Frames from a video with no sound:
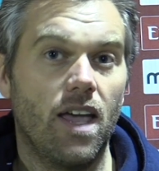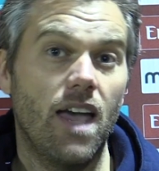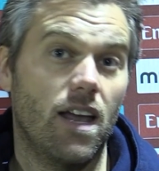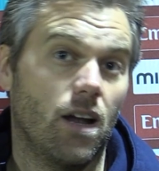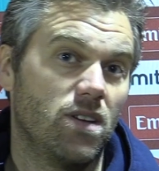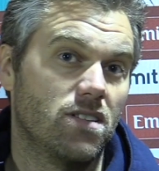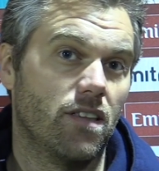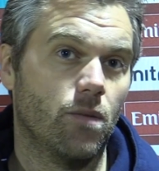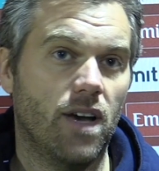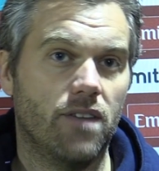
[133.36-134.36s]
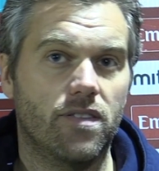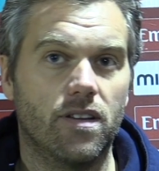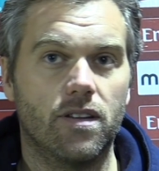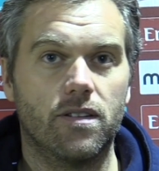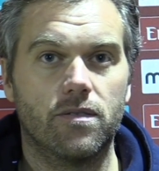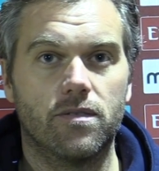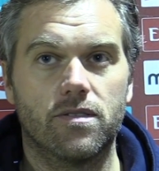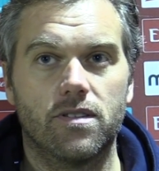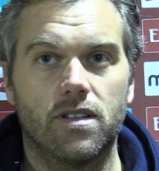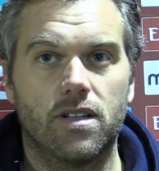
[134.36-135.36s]
Yeah, no, listen, I think we have to,
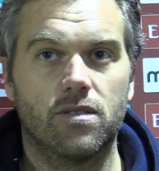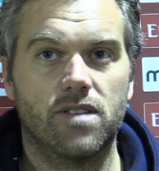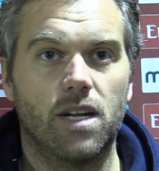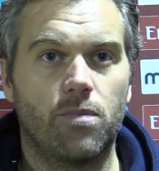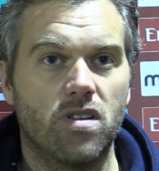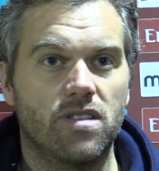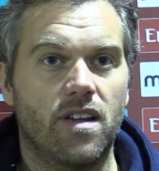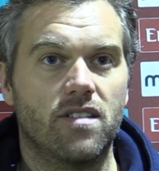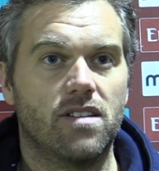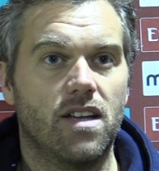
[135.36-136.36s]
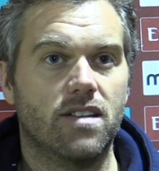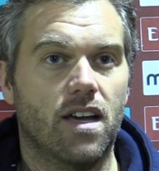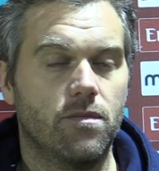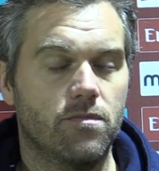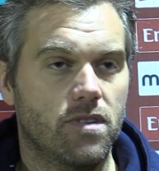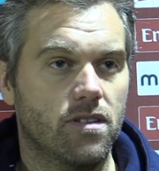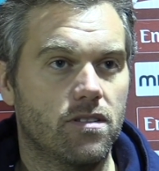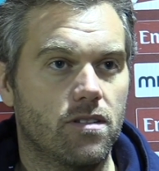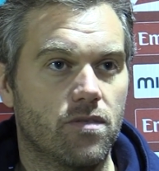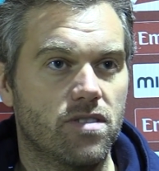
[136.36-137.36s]
you know, take the positives out of today's game.
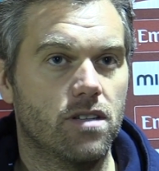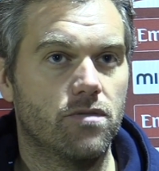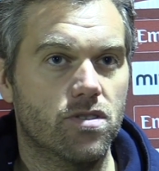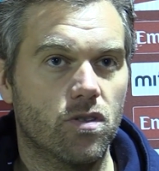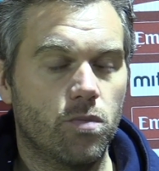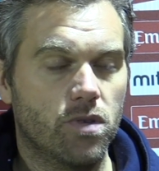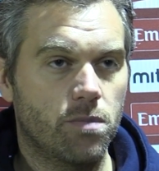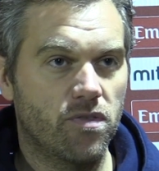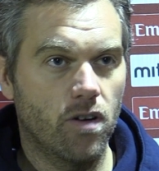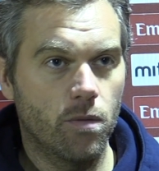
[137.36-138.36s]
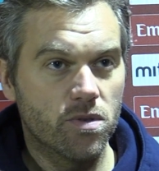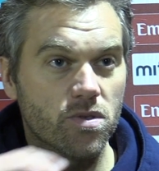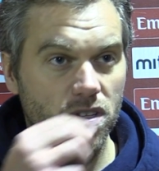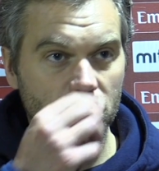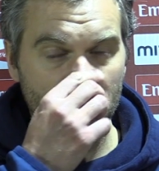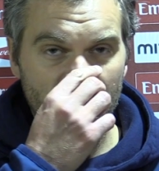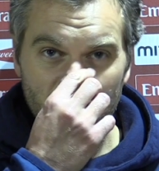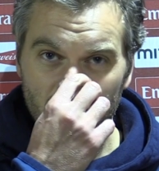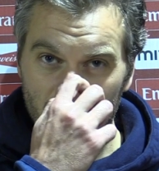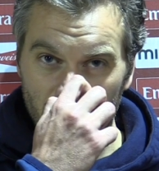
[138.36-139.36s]
Obviously the result, but the performance was good.
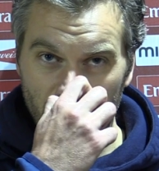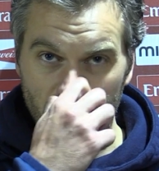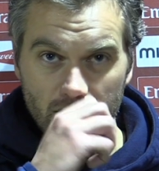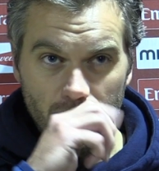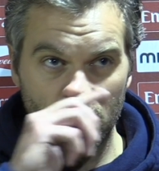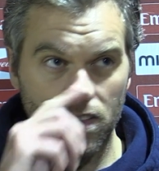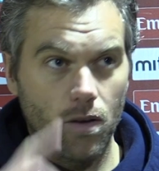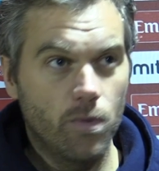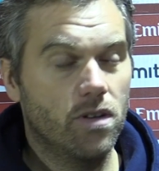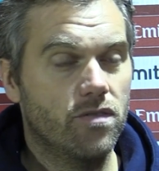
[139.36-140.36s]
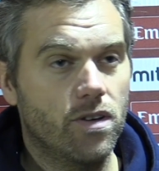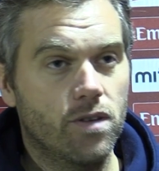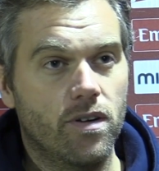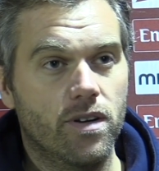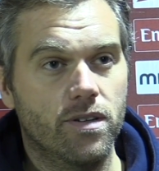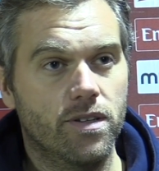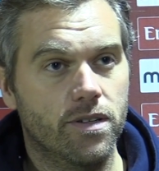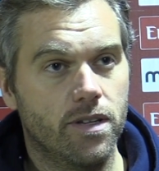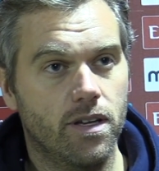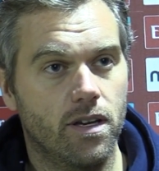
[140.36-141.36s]
Defensively, I thought we looked very, very good
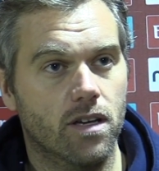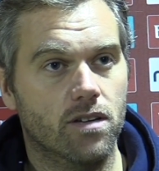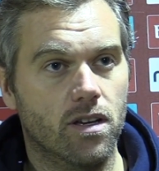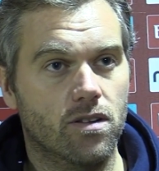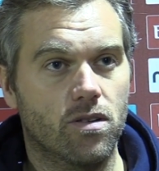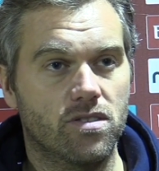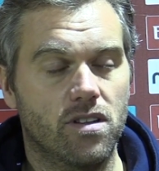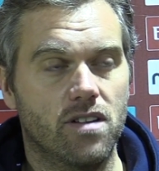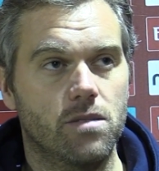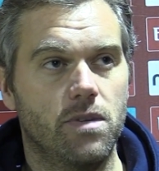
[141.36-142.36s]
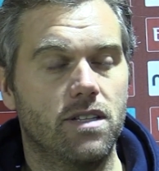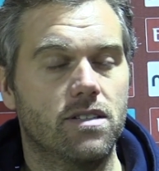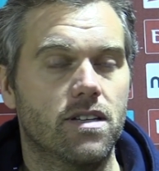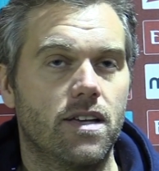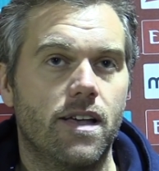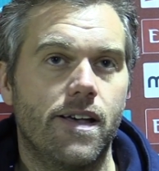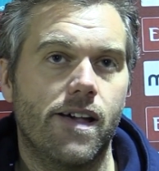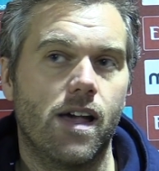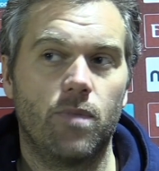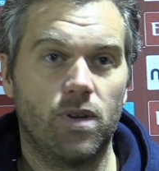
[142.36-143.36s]
across the 90 minutes.
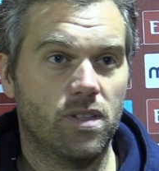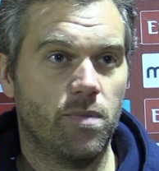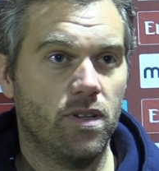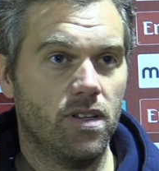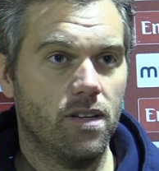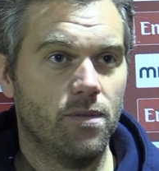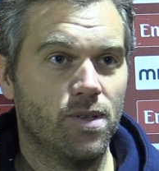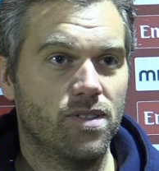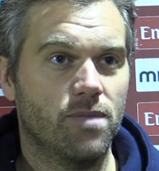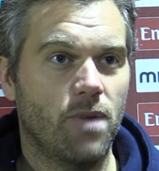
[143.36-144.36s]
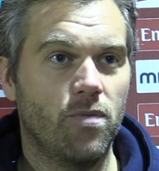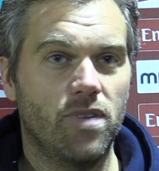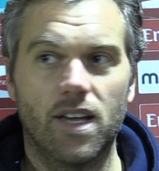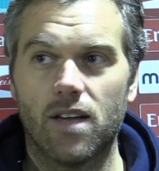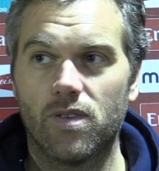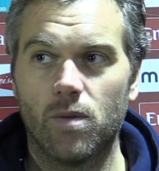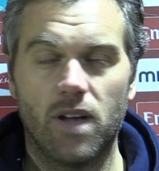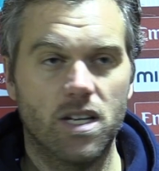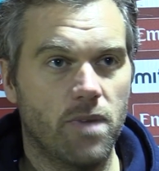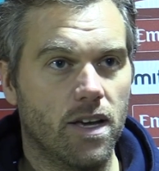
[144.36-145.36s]
We look to build on it. We look to hopefully get a few
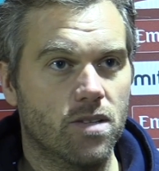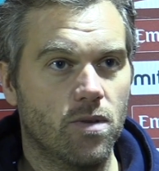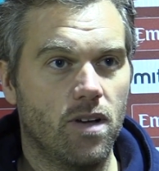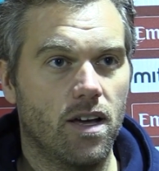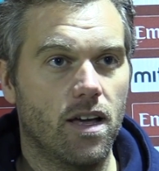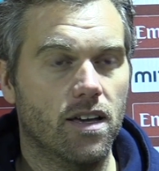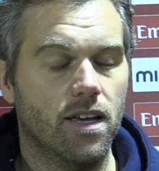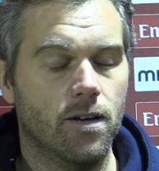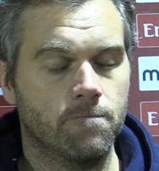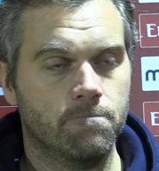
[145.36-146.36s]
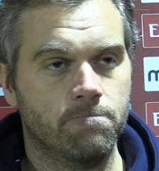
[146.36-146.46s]
players back as well and kick on.